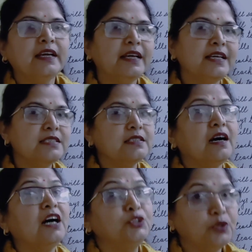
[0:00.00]
is
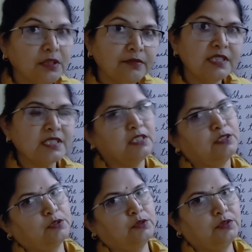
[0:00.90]
a universal
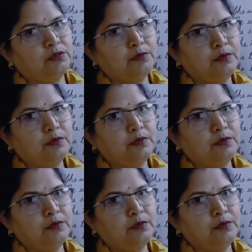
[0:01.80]
truth,